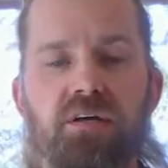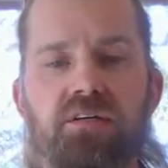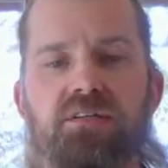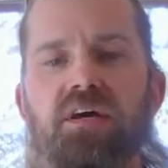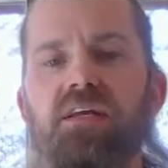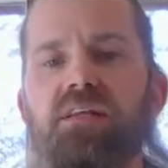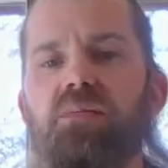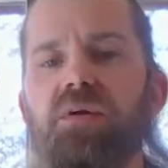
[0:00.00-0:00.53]
So you
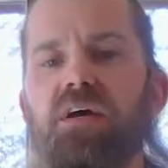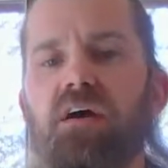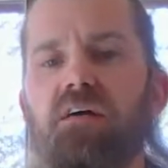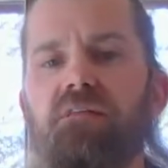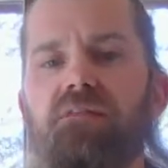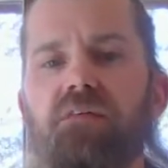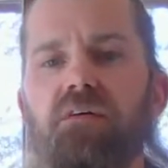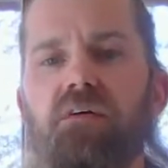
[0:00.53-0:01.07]
have to be
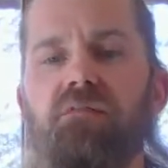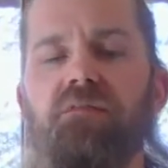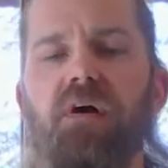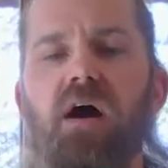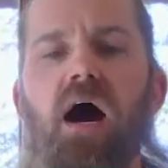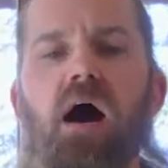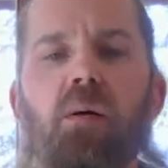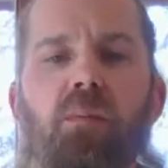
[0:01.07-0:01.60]
careful of
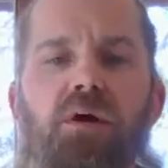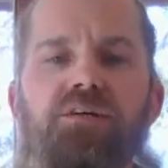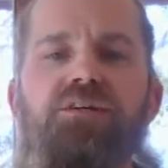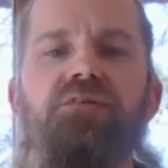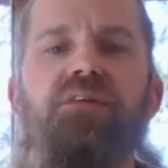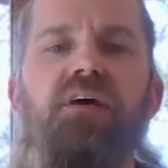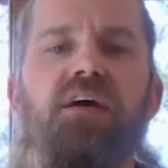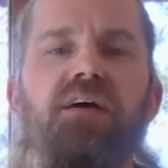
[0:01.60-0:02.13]
how much
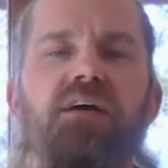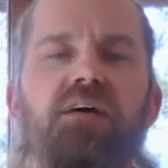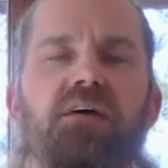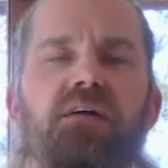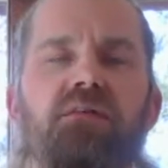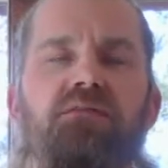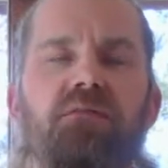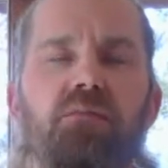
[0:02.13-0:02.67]
you take
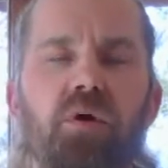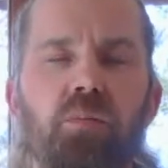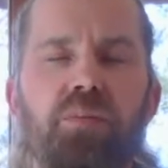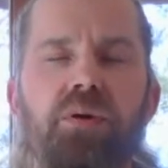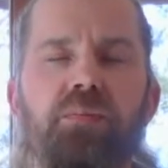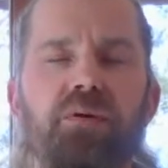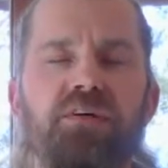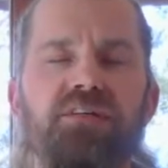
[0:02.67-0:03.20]
in from what
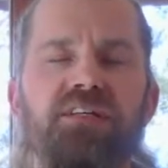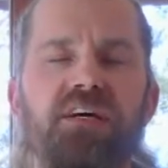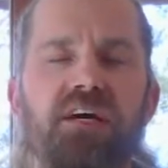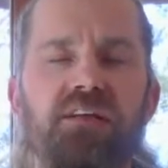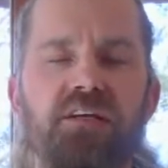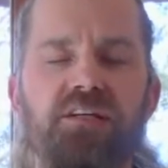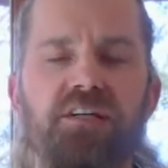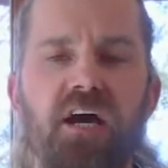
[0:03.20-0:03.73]
people are
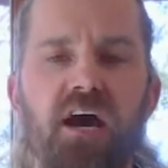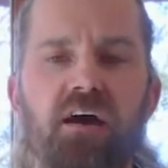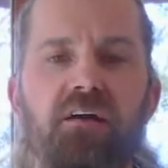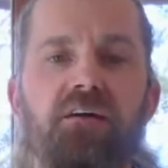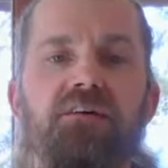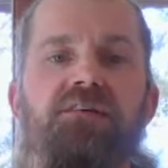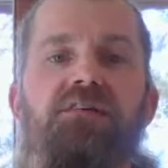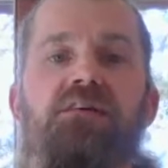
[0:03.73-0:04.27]
saying, the
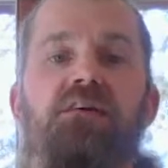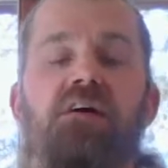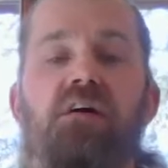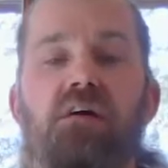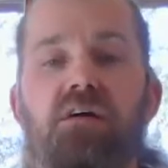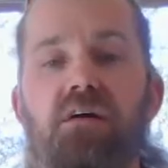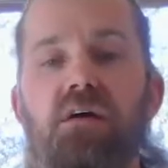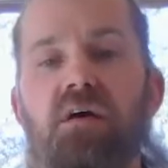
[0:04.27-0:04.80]
chatter as they
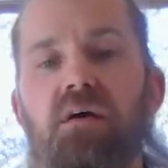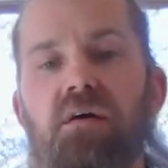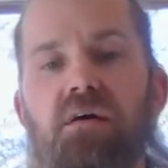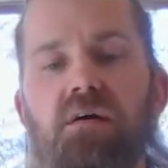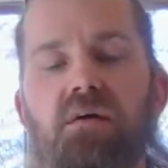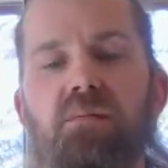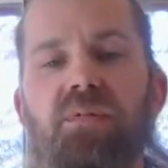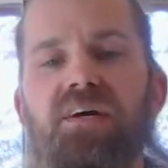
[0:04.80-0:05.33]
call it,
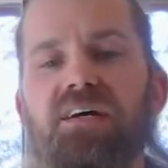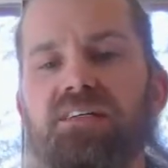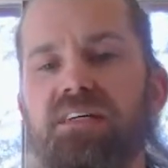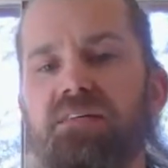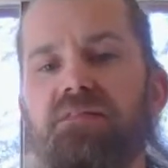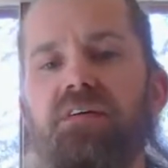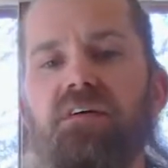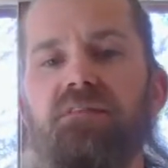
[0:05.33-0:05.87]
because
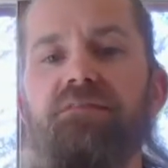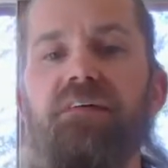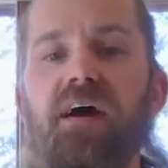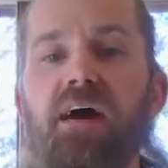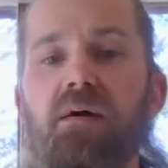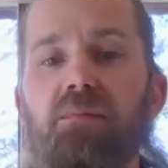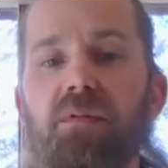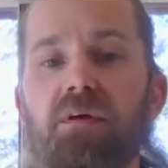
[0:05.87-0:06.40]
even your
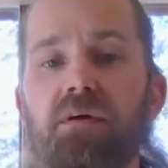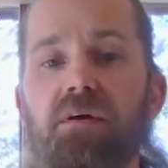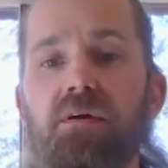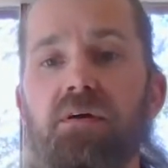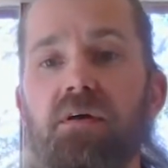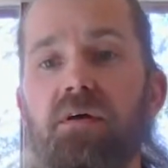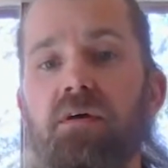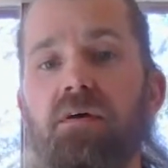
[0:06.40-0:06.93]
family
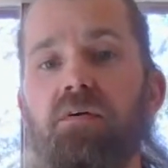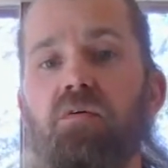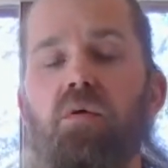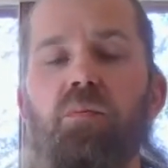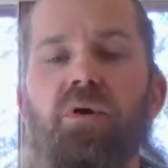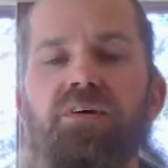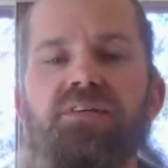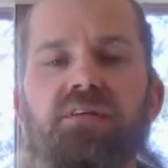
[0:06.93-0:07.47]
will
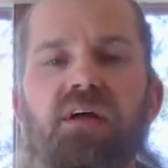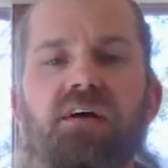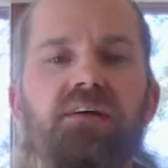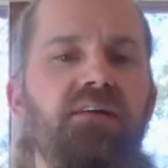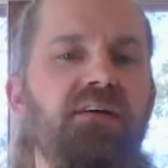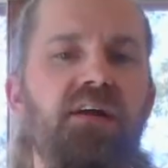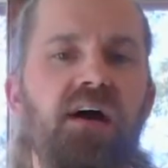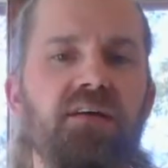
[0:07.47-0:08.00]
most
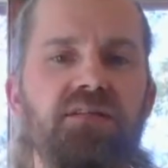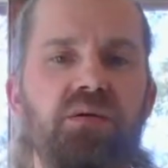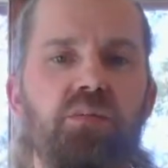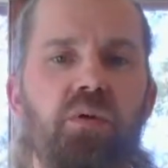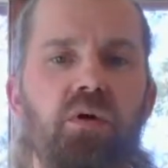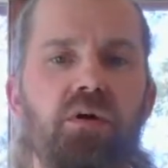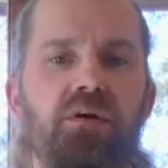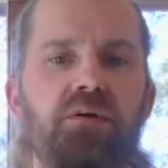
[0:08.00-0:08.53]
likely not
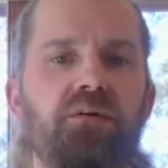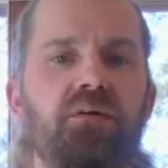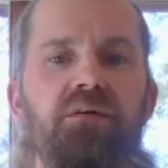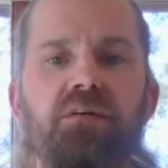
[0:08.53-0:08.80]
support you.